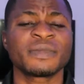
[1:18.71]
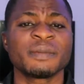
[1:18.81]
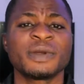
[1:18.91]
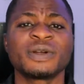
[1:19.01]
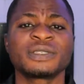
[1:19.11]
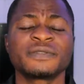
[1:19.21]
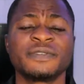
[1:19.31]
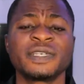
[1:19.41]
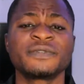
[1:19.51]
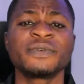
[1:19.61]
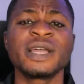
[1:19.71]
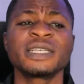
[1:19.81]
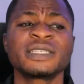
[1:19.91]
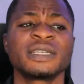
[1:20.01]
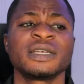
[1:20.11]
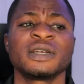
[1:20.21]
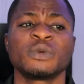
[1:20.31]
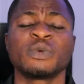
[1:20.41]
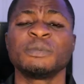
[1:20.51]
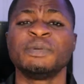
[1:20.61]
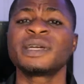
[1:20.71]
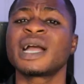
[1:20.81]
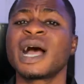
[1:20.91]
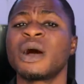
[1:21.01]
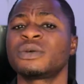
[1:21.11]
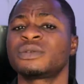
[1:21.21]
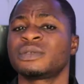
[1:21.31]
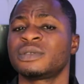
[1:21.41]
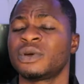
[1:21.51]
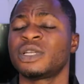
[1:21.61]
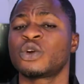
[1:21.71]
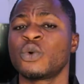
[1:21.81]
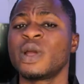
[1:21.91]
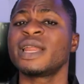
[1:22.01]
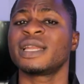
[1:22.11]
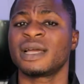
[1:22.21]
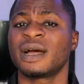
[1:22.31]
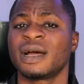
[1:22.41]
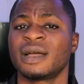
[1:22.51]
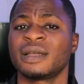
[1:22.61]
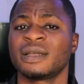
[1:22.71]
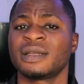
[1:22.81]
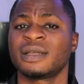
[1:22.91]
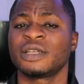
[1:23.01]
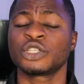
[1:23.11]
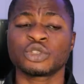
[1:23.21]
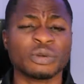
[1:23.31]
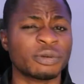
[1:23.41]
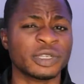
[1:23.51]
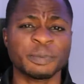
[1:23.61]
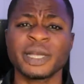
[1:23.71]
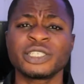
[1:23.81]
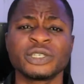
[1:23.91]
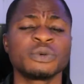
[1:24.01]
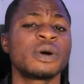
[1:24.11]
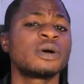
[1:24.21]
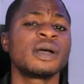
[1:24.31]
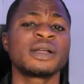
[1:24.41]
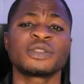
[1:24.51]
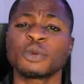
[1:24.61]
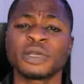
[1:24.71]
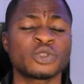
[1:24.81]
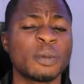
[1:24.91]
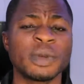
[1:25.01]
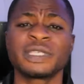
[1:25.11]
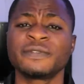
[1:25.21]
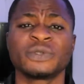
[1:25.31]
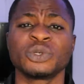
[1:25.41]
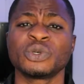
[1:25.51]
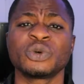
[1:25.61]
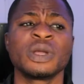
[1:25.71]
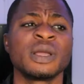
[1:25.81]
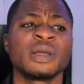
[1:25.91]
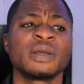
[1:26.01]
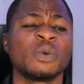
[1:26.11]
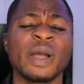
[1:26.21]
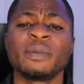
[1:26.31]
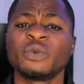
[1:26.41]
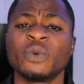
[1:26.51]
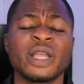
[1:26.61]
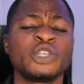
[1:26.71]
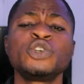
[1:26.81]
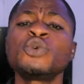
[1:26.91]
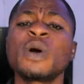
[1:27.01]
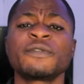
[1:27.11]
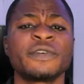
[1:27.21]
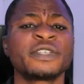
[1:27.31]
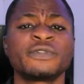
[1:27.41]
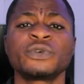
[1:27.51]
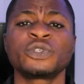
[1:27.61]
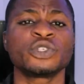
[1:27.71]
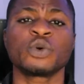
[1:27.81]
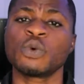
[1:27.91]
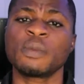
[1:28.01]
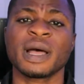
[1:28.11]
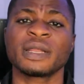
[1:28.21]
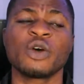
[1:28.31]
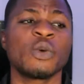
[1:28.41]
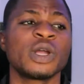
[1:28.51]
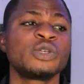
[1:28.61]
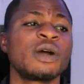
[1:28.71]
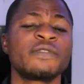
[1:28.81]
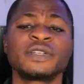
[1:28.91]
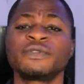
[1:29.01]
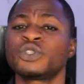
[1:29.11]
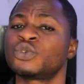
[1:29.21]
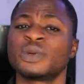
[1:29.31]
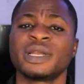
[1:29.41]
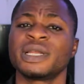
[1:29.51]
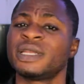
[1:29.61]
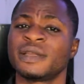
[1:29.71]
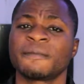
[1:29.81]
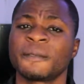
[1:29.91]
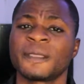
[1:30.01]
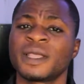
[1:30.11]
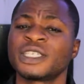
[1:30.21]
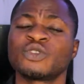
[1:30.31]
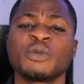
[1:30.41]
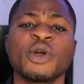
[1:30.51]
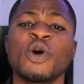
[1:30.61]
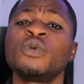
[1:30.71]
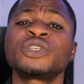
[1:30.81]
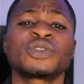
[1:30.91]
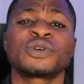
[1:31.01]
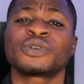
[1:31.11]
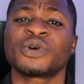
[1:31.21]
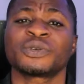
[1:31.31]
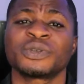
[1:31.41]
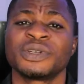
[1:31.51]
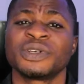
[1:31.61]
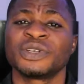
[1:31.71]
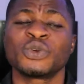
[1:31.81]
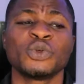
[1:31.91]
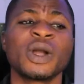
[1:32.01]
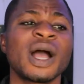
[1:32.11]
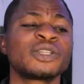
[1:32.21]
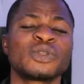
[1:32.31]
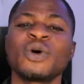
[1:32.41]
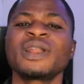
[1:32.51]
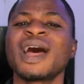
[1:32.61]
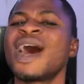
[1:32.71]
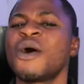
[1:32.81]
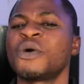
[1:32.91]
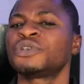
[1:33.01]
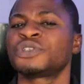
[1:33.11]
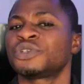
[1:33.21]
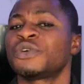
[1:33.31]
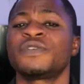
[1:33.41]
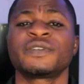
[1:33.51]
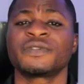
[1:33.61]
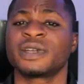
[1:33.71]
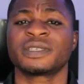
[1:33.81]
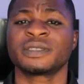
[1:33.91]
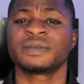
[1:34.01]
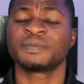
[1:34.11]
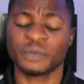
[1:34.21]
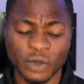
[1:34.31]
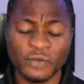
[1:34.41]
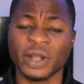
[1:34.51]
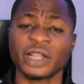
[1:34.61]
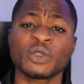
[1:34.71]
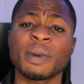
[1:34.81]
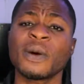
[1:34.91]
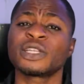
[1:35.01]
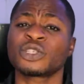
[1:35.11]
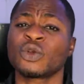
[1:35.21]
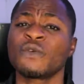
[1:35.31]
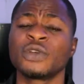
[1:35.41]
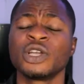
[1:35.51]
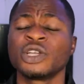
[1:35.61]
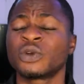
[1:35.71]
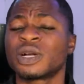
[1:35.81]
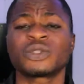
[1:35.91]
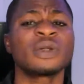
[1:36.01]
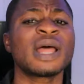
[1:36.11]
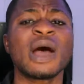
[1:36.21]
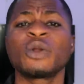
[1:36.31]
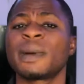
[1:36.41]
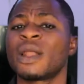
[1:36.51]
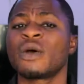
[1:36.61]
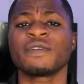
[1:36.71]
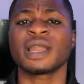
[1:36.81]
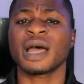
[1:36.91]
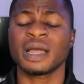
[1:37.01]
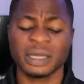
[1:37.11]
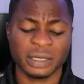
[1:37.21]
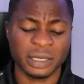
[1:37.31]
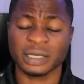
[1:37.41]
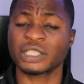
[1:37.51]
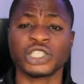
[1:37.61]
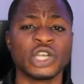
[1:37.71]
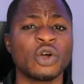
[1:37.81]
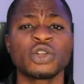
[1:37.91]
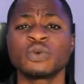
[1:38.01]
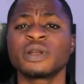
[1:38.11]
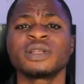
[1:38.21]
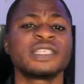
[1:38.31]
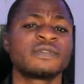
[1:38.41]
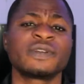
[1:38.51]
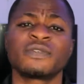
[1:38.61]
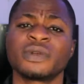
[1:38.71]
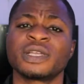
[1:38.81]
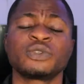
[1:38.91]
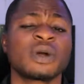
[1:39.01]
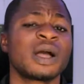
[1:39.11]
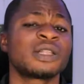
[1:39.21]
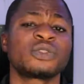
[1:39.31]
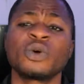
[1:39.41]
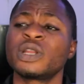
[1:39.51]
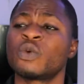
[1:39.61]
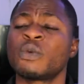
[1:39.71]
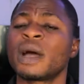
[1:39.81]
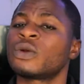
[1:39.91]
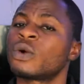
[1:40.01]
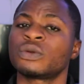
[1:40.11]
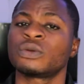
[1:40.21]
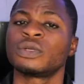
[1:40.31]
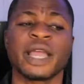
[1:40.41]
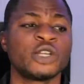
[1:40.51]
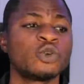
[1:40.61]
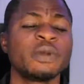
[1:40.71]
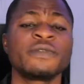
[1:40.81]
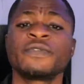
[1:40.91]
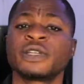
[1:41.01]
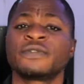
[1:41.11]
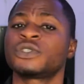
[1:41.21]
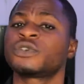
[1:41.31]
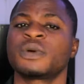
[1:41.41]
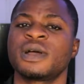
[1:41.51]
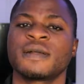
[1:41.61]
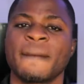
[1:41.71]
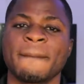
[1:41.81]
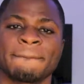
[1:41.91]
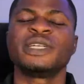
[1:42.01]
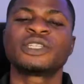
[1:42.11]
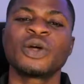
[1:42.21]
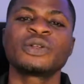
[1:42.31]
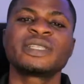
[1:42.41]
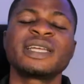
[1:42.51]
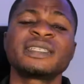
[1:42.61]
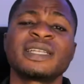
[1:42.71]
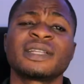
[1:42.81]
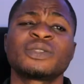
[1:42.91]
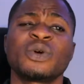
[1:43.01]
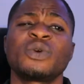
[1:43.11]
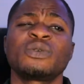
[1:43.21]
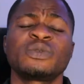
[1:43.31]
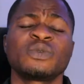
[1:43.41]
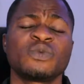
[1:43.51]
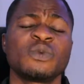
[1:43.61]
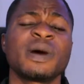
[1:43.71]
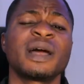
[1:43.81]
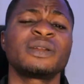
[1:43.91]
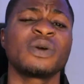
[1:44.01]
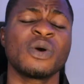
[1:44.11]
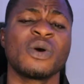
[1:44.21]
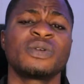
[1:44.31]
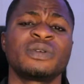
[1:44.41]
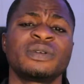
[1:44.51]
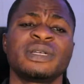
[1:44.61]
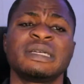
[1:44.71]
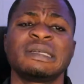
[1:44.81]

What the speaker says: because faithfulness will bring out the coin in her to respect you, to be submissive to you. When you are faithful to your woman, or when you are faithful to a lady, she will be always turned on. So you can turn her on through your faithfulness. Don't forget, number 1 is love. You can turn her on by loving her. Then the second one is faithfulness. You can turn a woman on by you being faithful to her. The third things that turn woman on